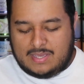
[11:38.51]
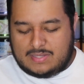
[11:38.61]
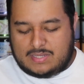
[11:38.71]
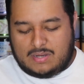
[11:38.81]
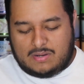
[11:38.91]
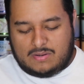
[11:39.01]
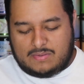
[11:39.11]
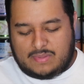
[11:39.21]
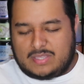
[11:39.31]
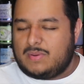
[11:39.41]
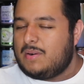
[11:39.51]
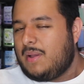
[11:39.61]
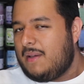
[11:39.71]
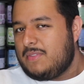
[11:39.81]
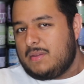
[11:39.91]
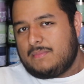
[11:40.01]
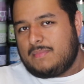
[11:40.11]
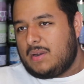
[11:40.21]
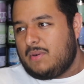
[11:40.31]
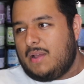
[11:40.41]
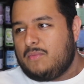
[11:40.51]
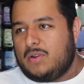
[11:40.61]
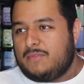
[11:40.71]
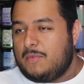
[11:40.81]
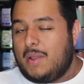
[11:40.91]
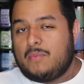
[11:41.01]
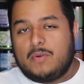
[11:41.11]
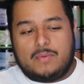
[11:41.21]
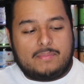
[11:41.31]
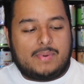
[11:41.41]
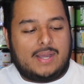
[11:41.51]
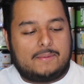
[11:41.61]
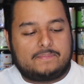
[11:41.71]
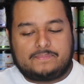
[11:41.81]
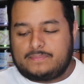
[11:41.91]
So that's why I don't have them. I don't have one for my room, but